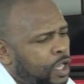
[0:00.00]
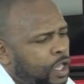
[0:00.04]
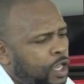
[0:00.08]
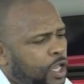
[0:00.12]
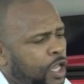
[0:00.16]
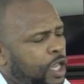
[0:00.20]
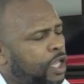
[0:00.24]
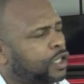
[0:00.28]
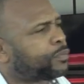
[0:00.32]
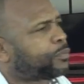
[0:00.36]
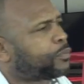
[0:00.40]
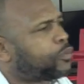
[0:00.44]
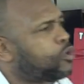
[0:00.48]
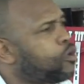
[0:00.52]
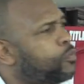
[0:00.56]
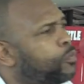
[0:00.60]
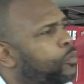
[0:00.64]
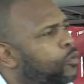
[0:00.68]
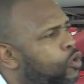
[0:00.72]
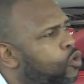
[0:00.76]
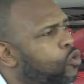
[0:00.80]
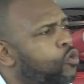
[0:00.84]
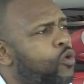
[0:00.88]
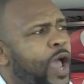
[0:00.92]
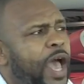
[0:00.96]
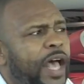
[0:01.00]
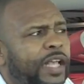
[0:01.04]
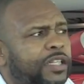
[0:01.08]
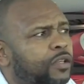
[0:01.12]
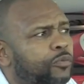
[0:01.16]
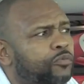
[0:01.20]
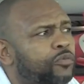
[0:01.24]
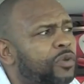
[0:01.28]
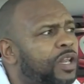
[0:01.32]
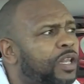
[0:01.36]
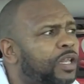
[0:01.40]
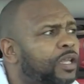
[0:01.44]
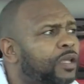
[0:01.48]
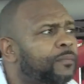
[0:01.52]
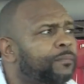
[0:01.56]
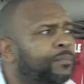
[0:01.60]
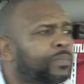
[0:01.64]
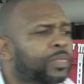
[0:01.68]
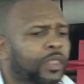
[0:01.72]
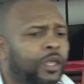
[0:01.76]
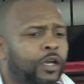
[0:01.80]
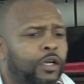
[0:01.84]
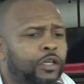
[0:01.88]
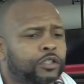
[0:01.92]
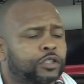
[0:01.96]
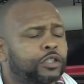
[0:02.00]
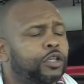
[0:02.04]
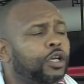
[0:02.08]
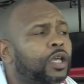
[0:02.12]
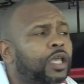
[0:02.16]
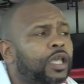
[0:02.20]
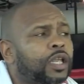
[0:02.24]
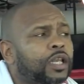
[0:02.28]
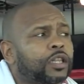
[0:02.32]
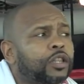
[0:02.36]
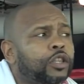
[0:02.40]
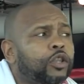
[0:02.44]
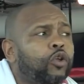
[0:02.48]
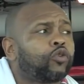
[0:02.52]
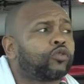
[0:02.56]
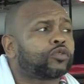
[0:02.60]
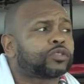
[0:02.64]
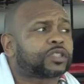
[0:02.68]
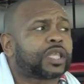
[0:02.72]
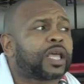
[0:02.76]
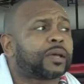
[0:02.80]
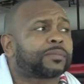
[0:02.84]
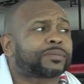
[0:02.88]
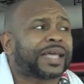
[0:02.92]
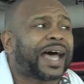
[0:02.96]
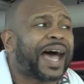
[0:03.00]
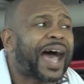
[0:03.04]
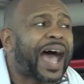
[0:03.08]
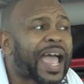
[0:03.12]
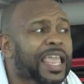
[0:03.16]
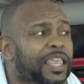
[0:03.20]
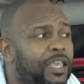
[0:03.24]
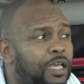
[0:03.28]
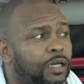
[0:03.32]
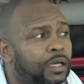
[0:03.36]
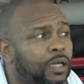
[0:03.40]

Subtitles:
his pupil who hasn't really took it no steps higher,